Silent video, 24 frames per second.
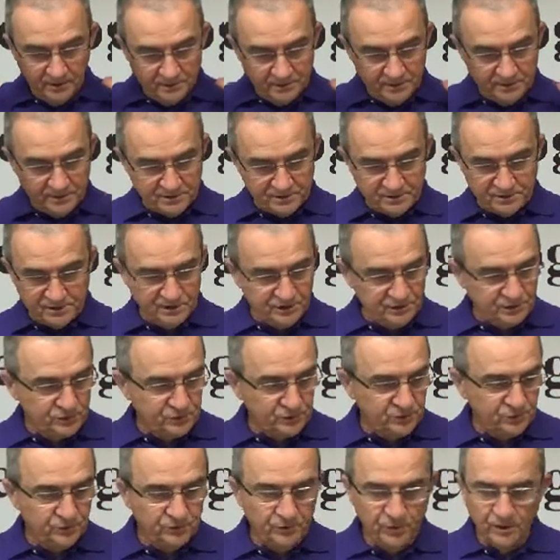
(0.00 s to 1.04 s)
the
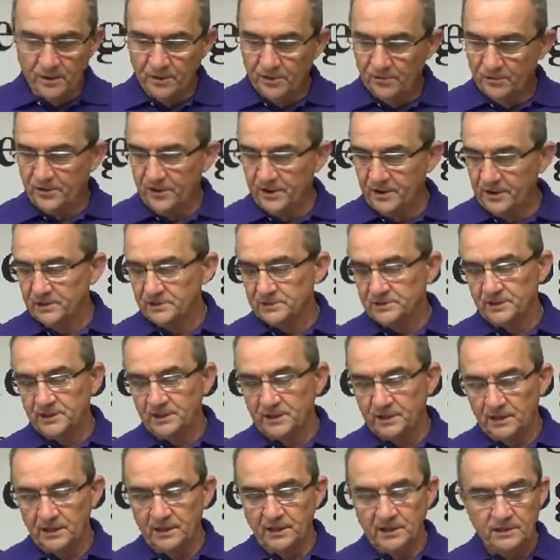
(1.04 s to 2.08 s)
essential things
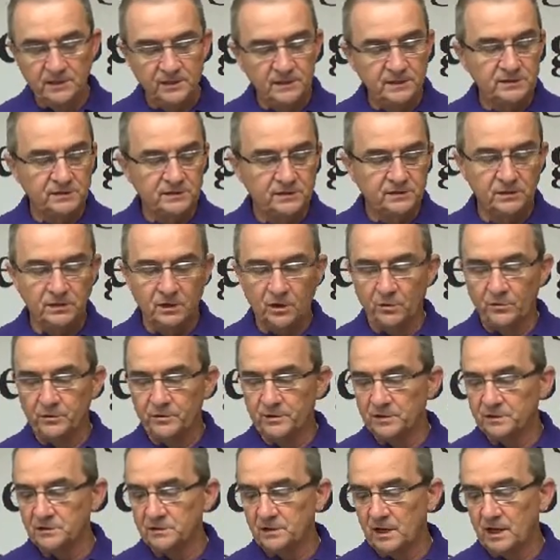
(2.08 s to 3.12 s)
that he needs to know
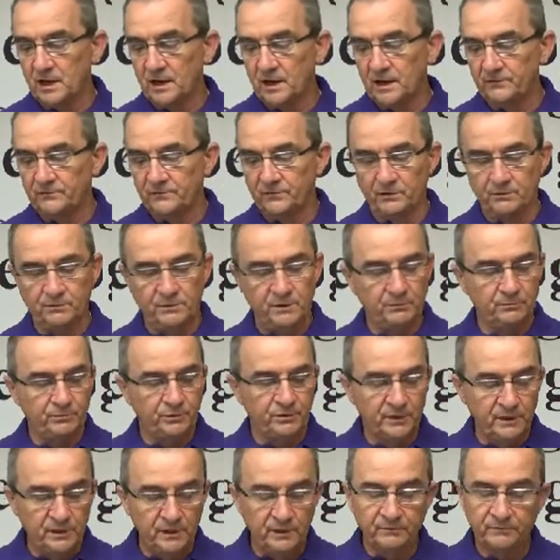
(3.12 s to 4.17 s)
in his life. There have been
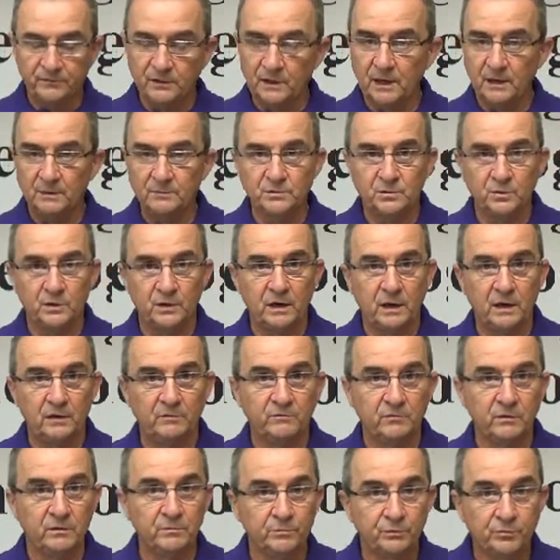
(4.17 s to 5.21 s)
plenty of times where
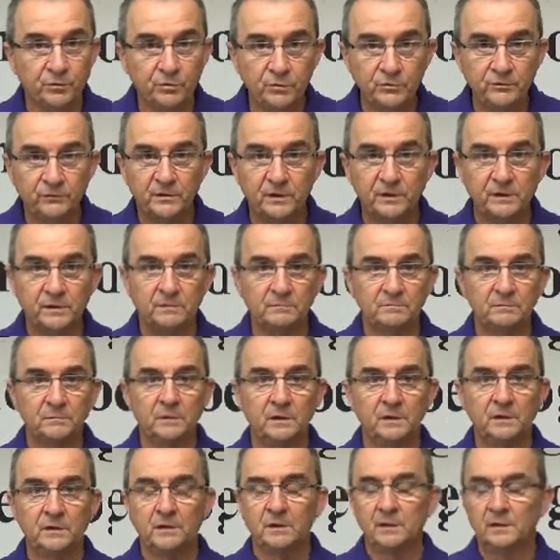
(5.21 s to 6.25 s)
I've reproved him,
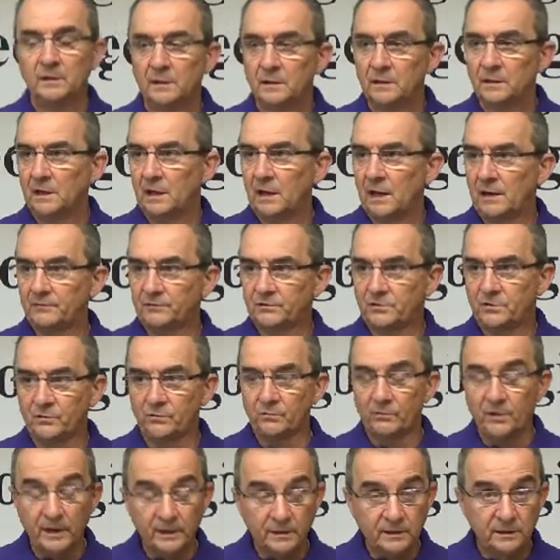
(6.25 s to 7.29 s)
I've
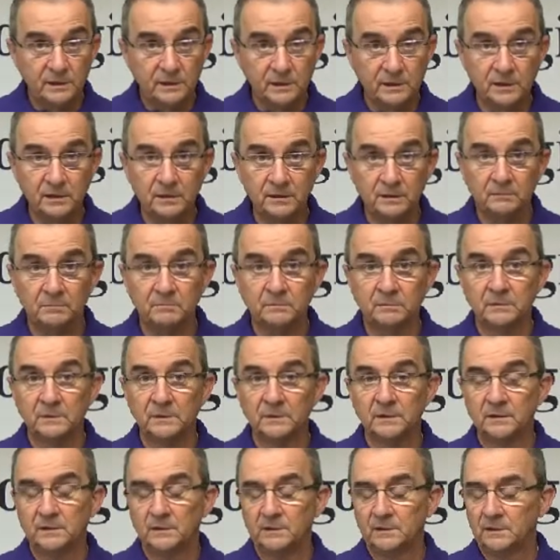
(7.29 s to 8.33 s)
corrected him.
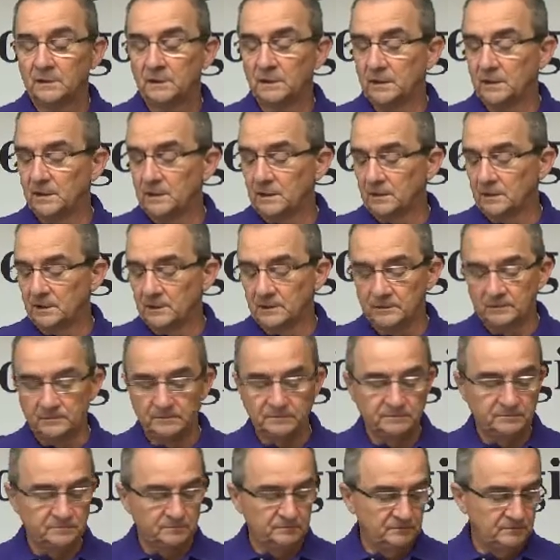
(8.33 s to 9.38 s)

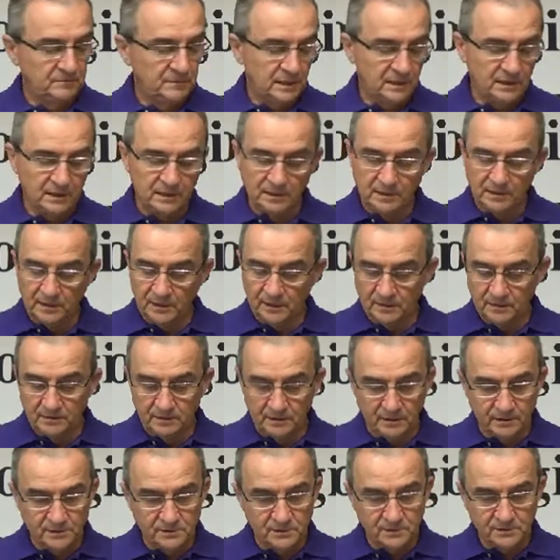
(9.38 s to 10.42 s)
Um, uh, he,
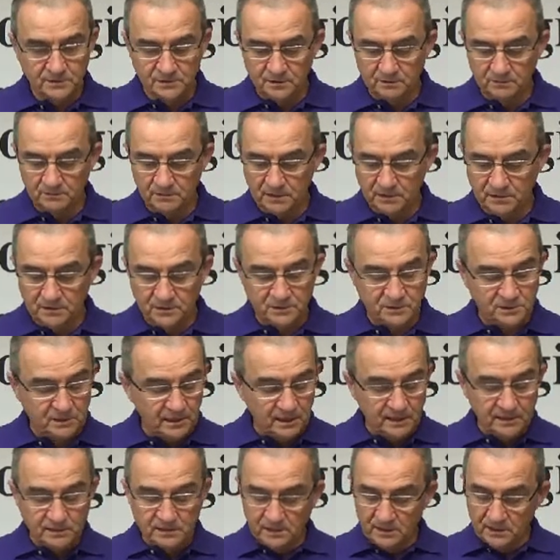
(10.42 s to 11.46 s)
he just uh, he just
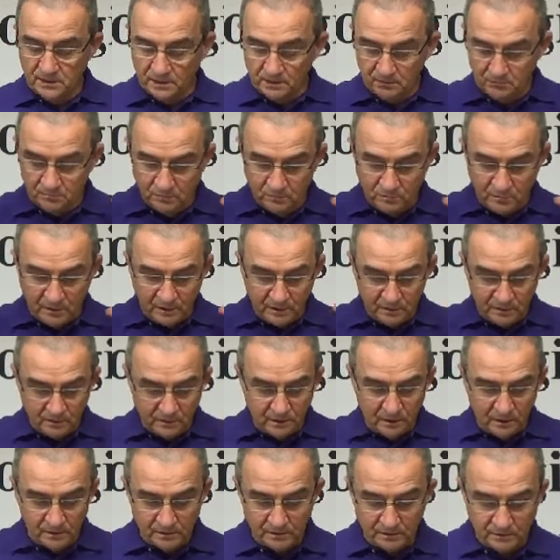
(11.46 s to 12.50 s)
takes it and, and,
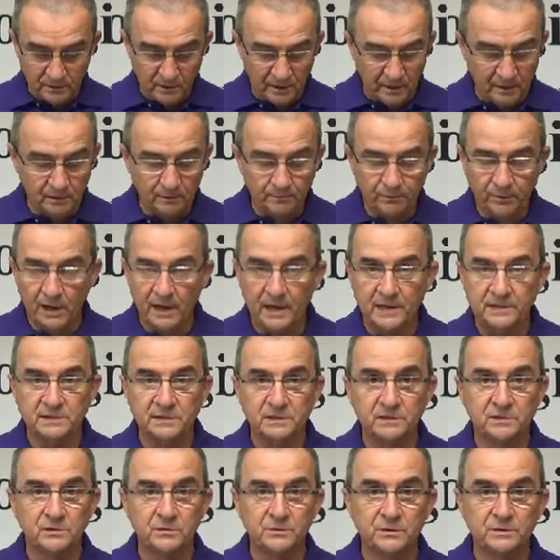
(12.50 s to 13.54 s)
and, and applies
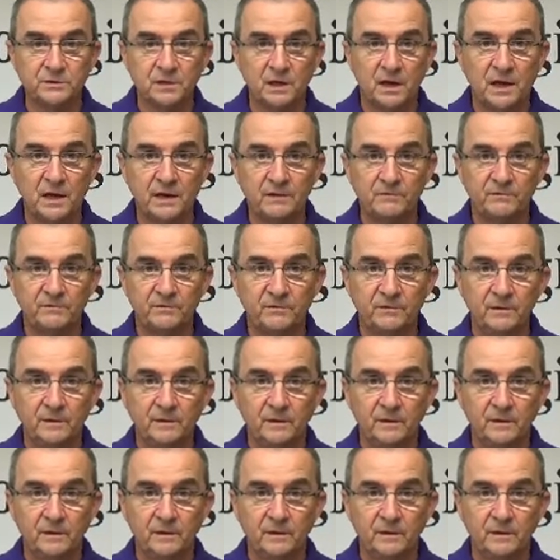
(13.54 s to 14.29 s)
it to his life.